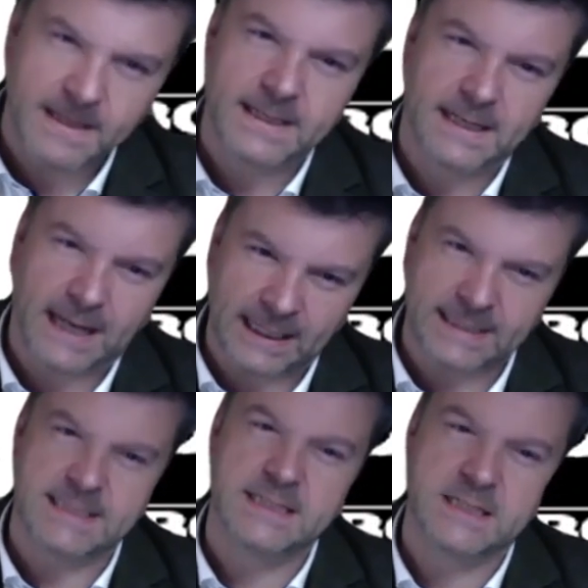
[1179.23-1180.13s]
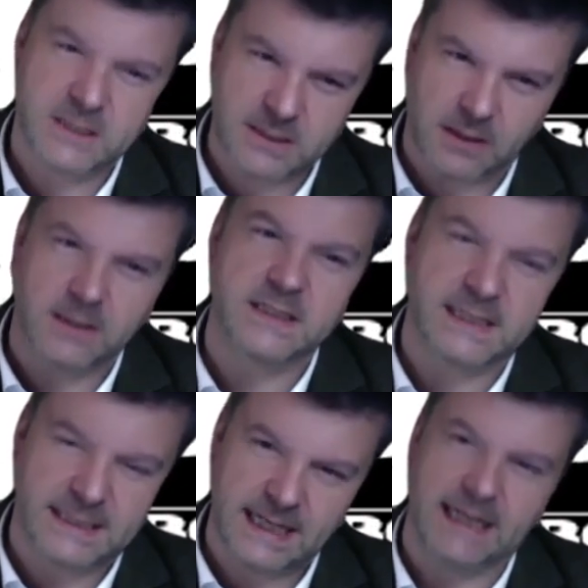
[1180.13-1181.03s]
kind of starts
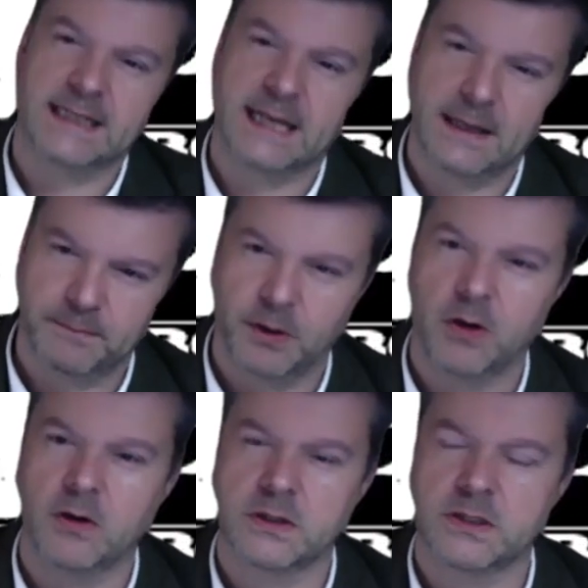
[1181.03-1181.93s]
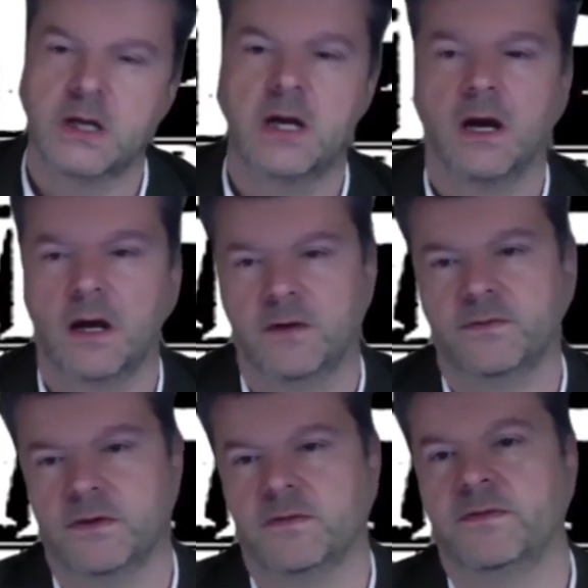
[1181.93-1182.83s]
to tick that box of
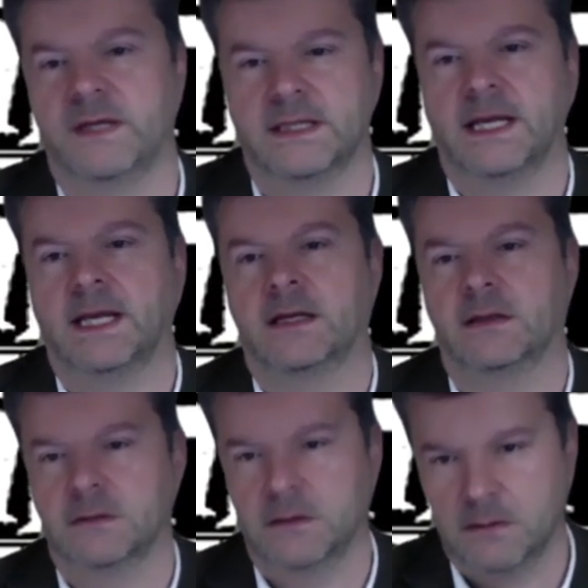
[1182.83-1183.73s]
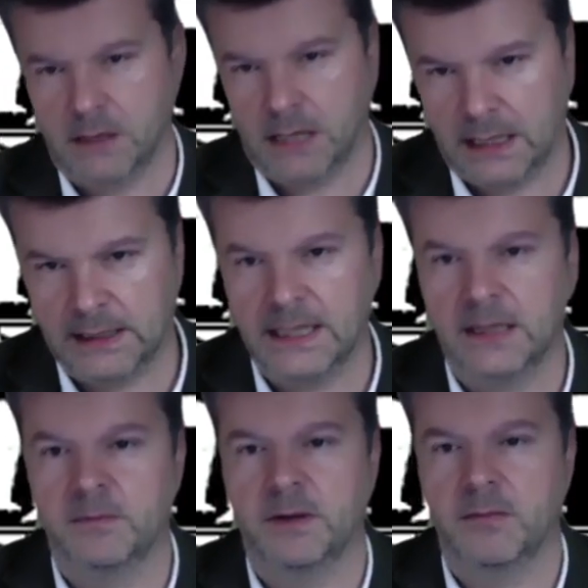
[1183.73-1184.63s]
you feeling a
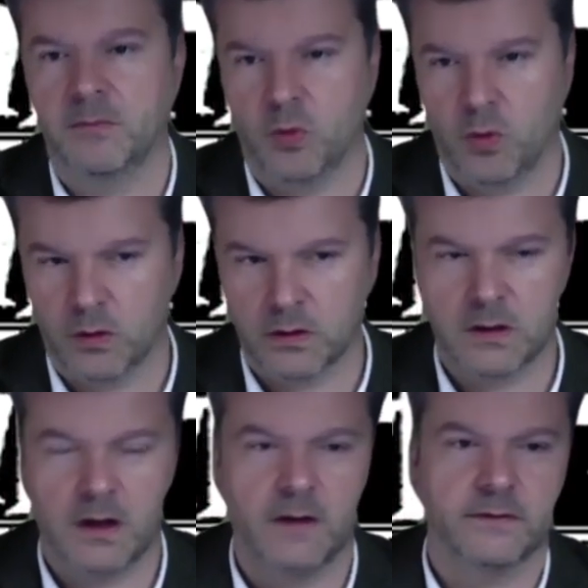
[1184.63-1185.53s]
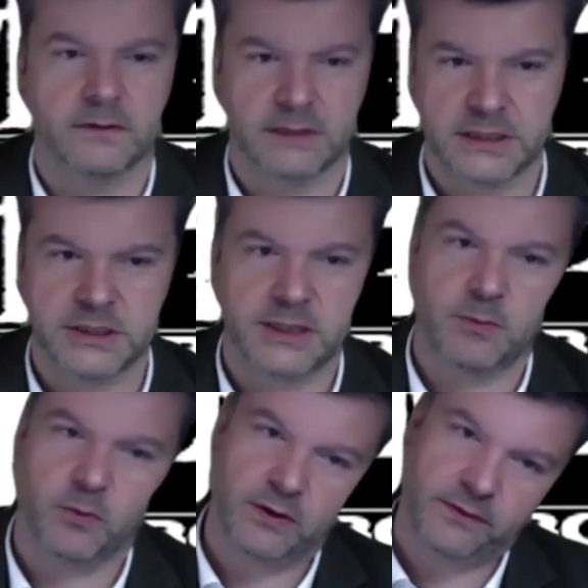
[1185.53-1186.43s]
little bit more of a relationship
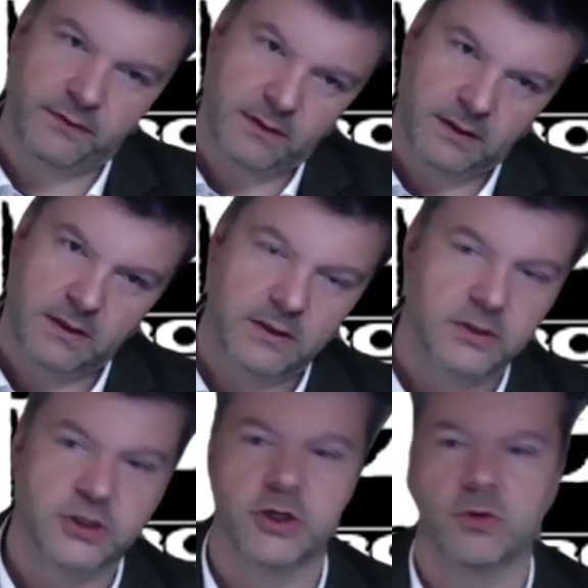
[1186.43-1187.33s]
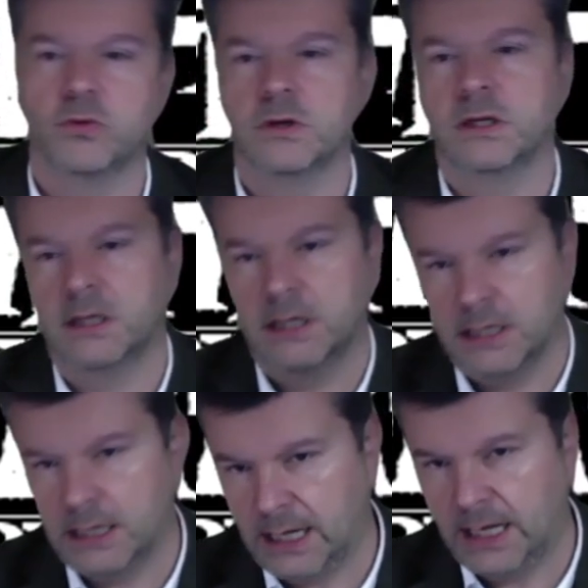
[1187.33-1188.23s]
with the show,
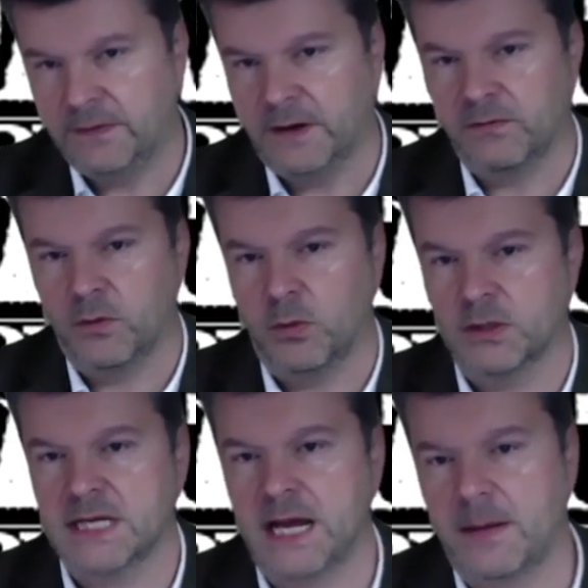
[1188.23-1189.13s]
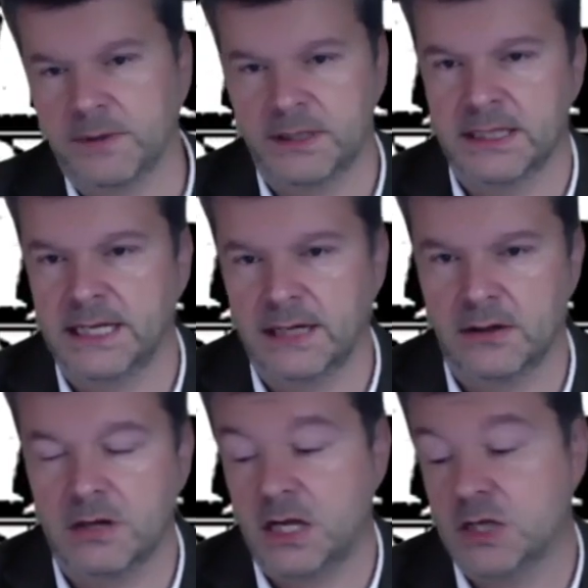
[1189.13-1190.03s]
and therefore what's happening here
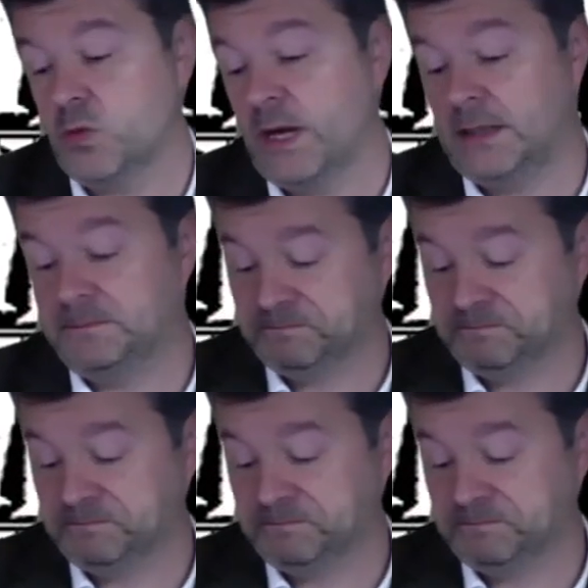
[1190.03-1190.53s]
as well.